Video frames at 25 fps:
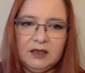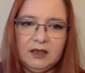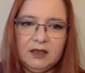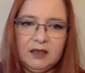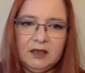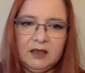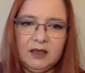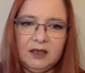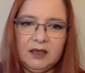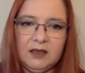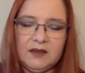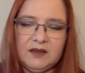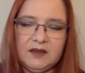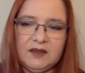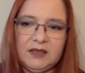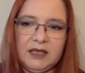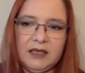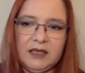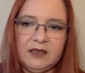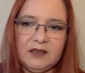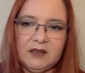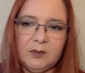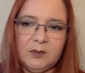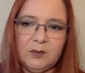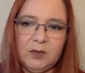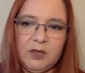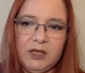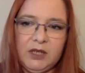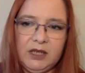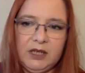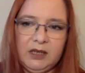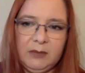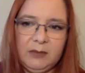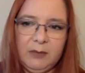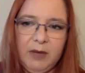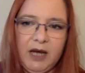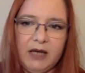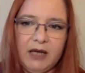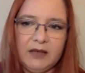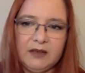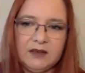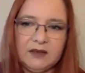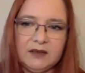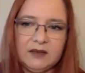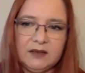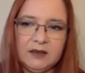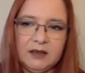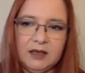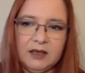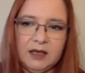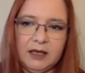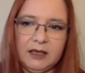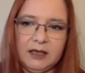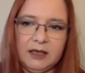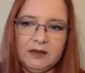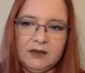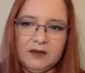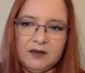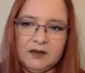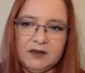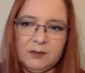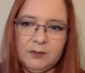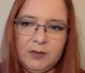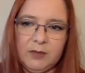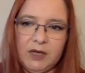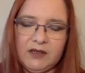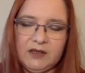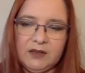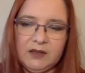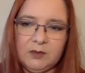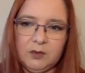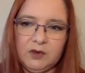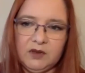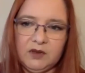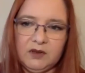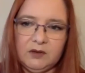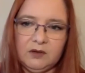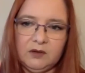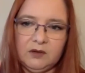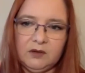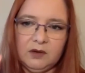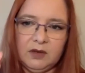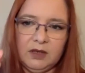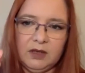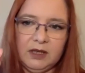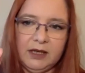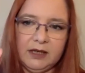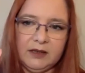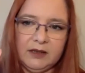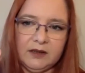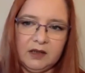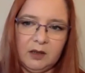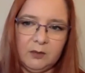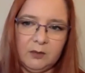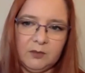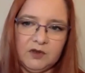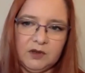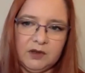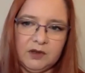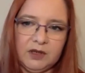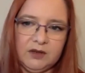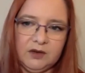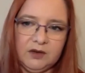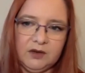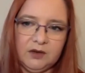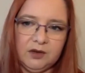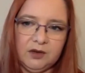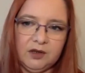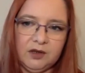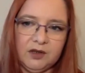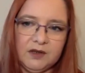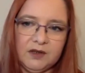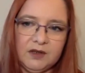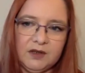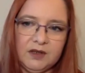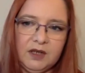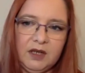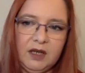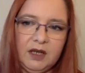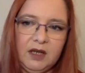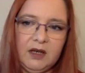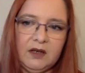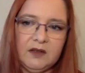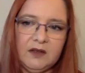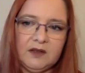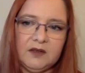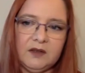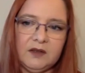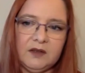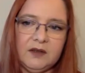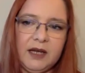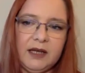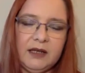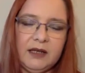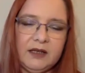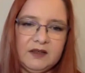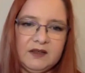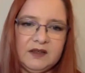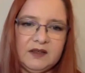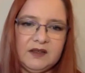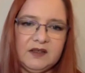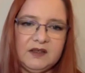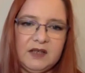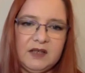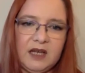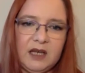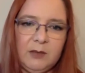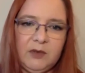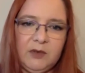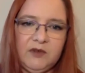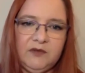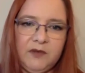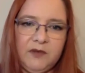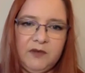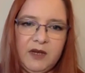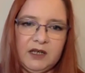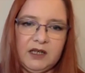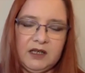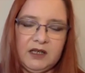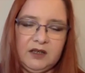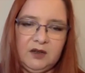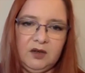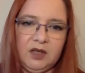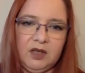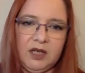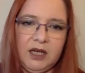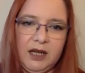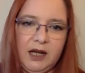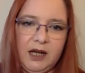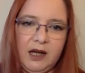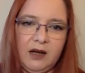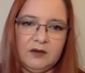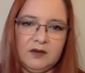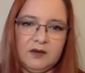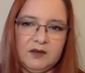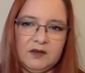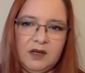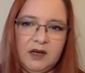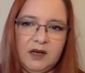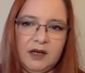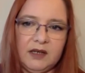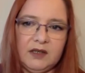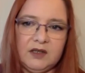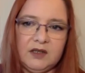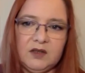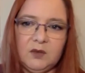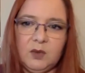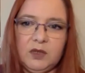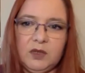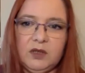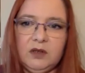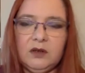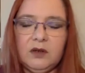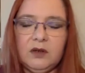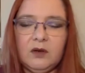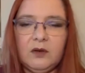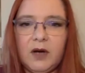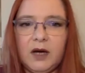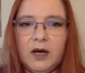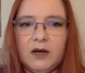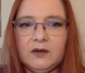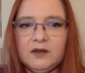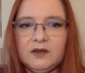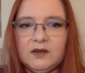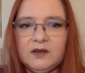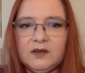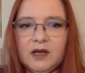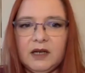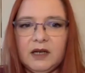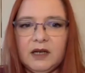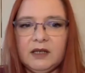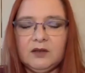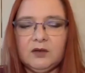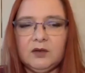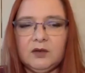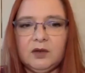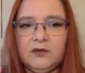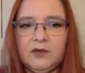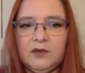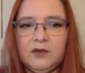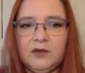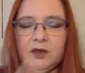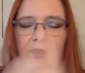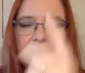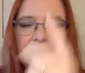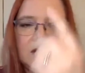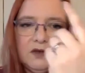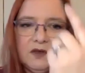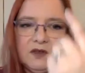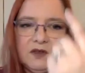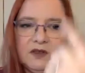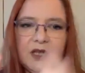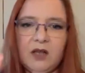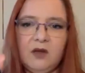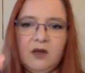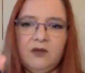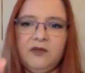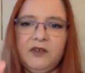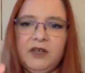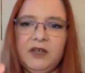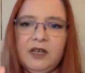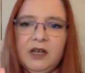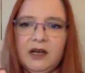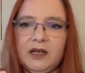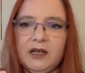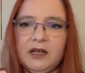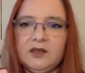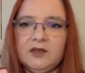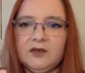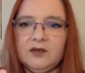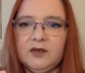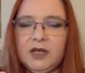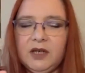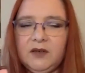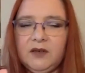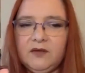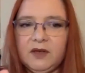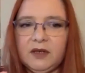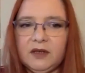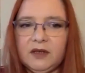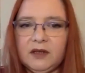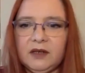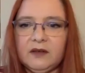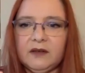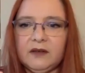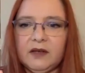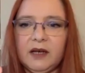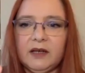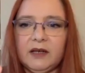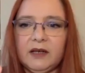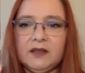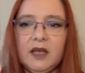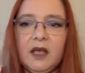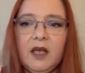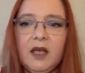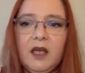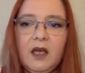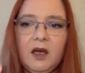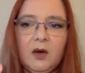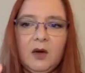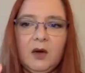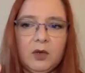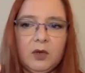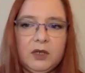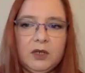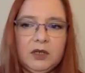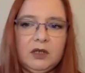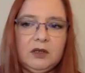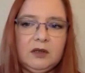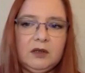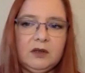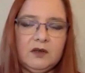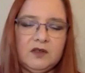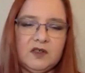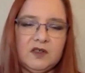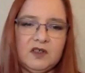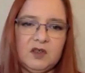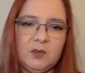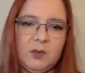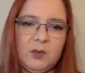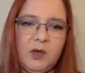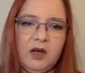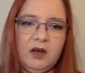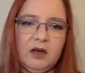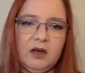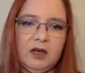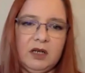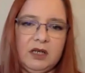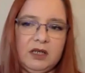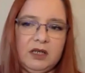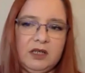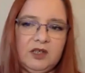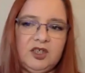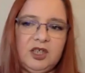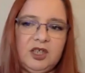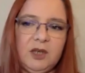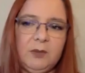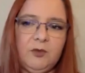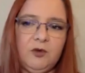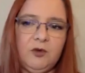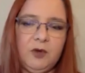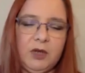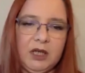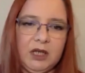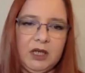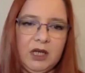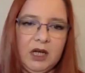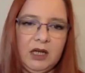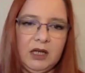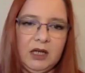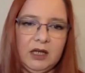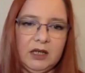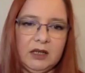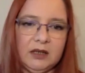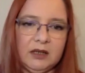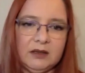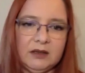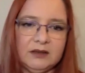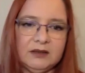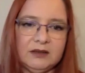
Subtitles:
it stays completely matte, and it doesn't matter whether the light comes on it or not. So that is the same effect that you get outside. So when you go outside, or if you use a selfie light or anything like that, when you use a sparkly, shimmery color,